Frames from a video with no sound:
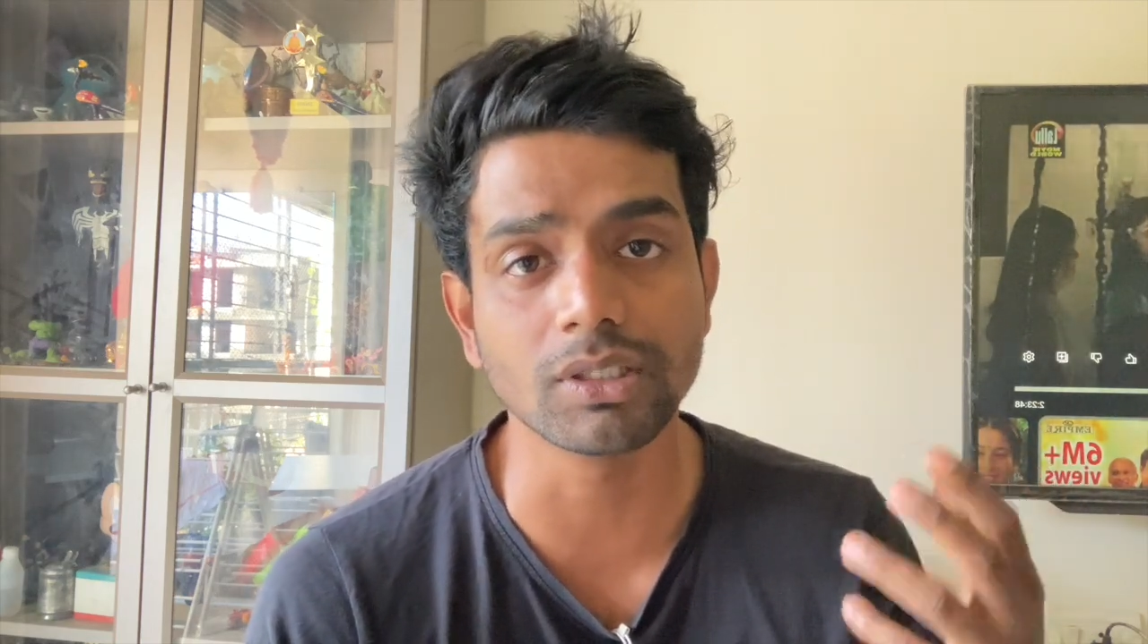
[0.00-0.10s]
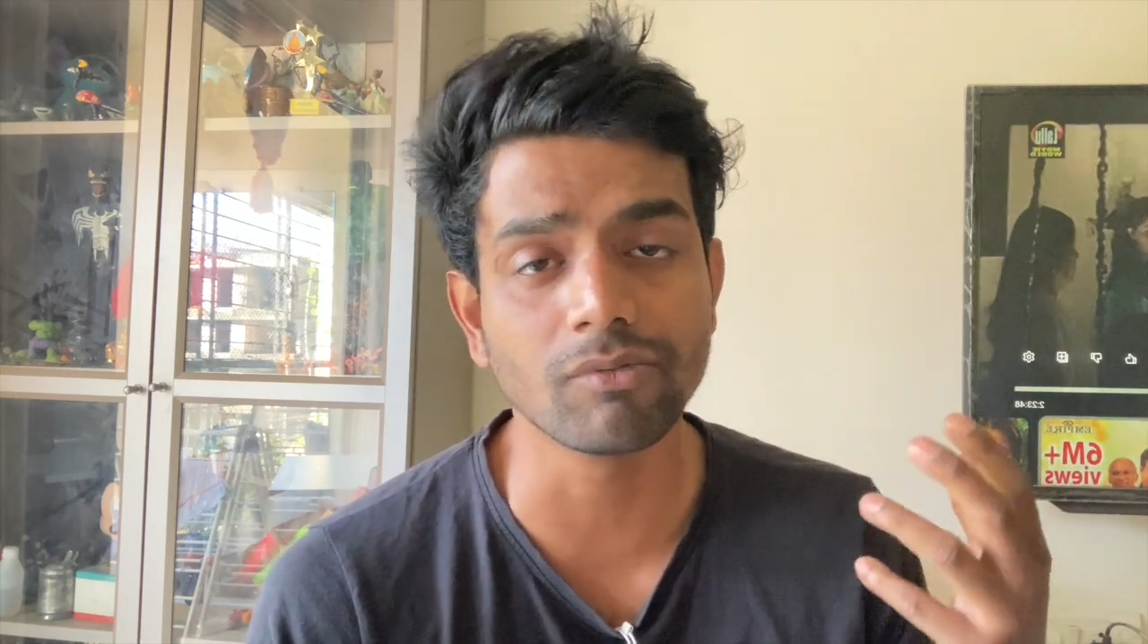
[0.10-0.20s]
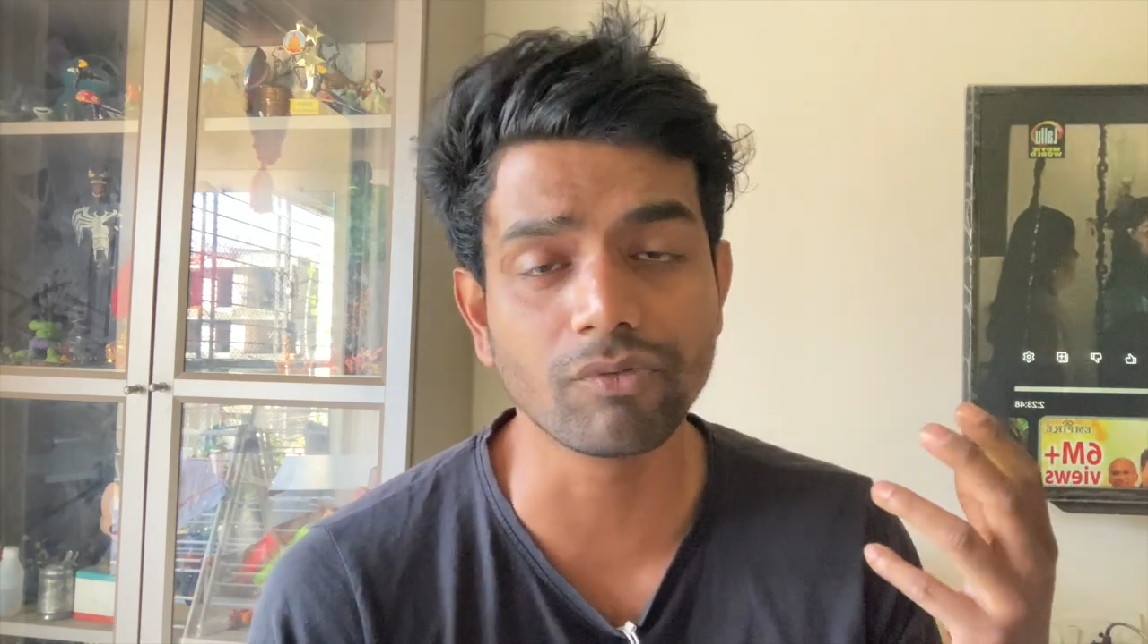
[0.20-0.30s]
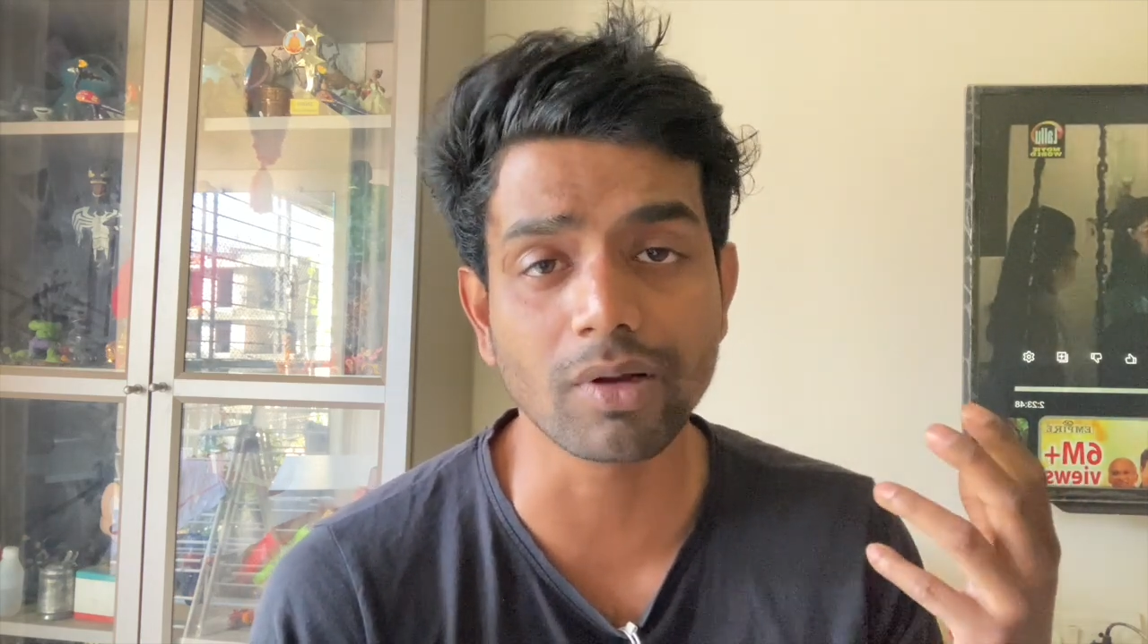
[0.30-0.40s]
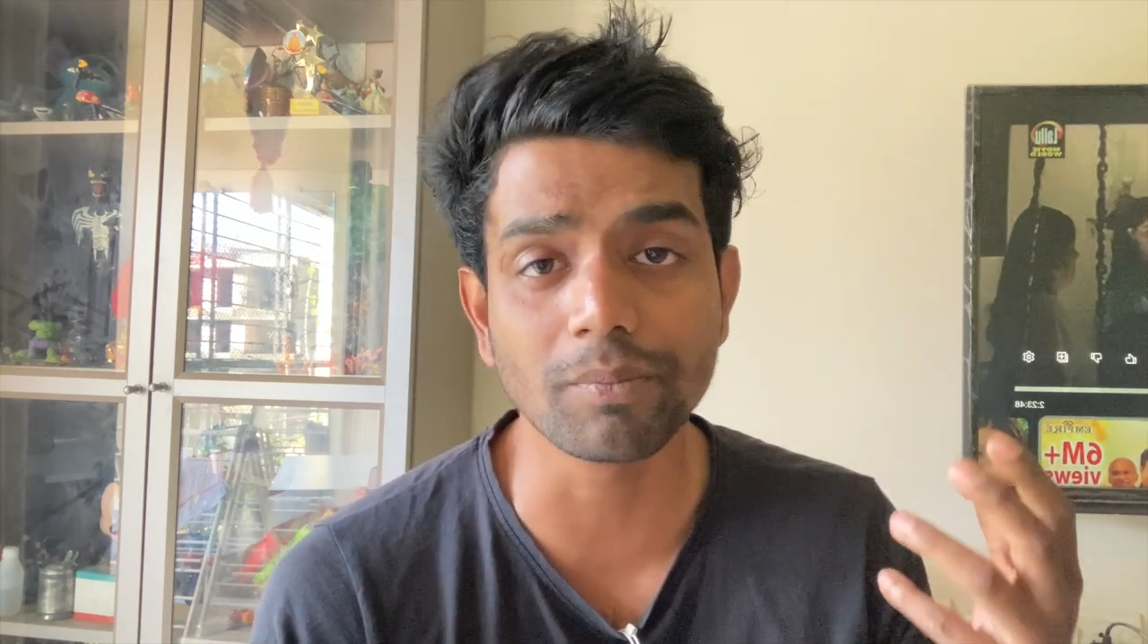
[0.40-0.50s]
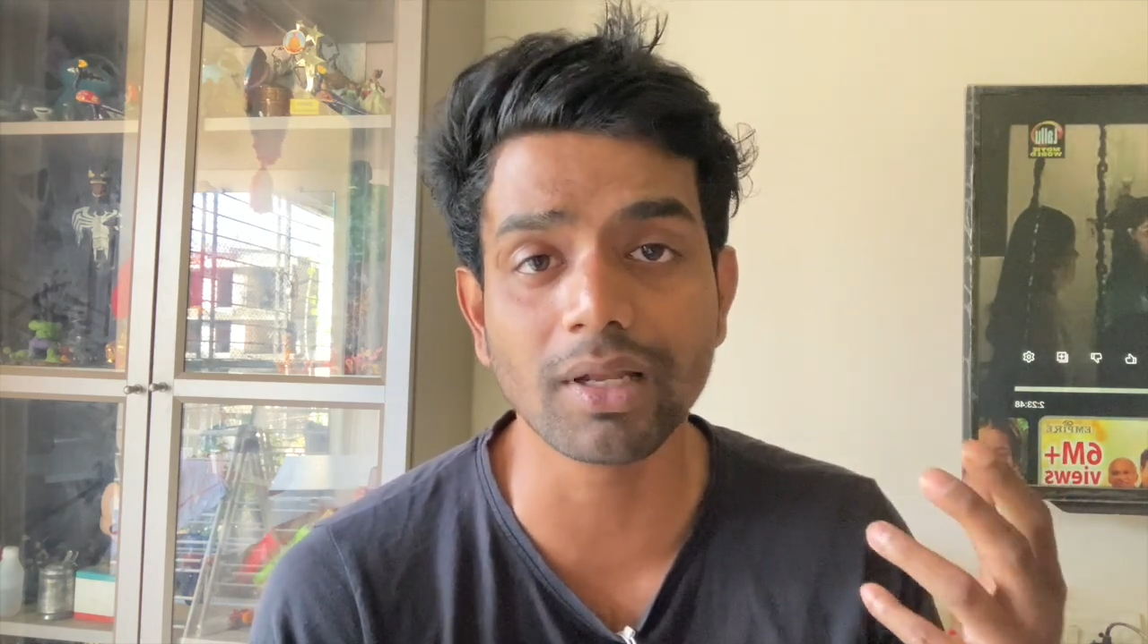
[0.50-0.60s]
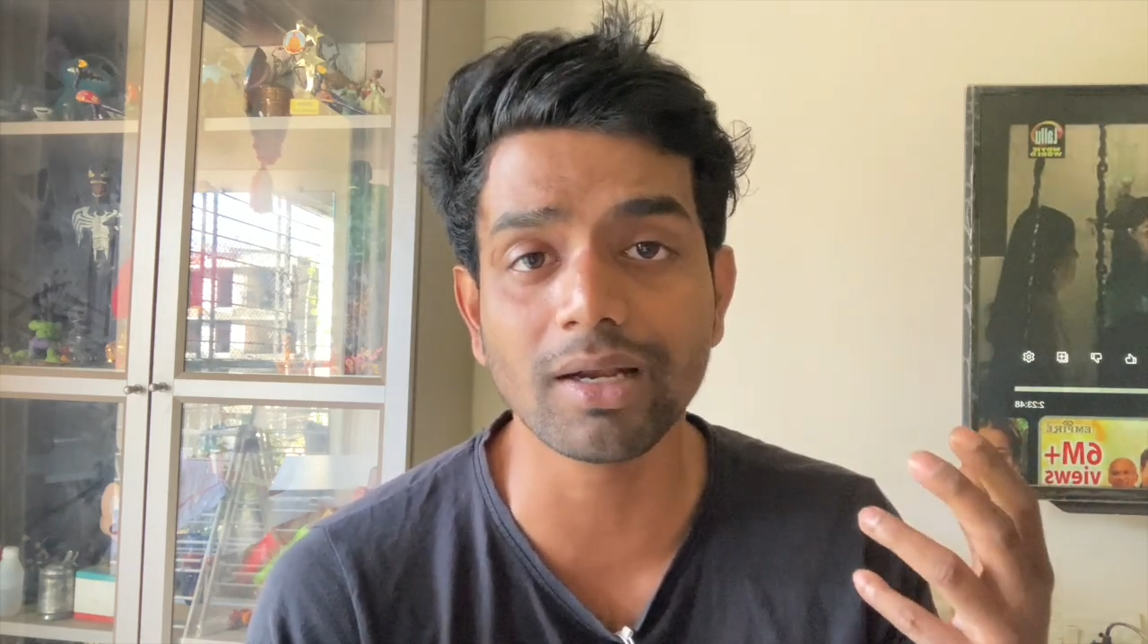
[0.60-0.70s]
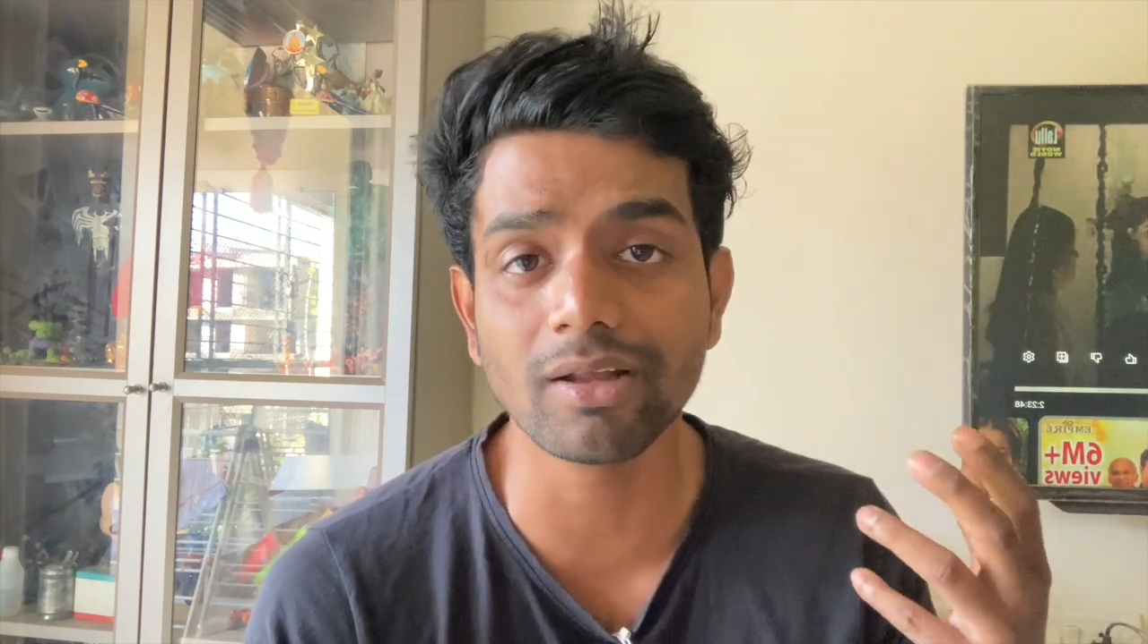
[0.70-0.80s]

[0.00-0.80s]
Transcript: from the Indian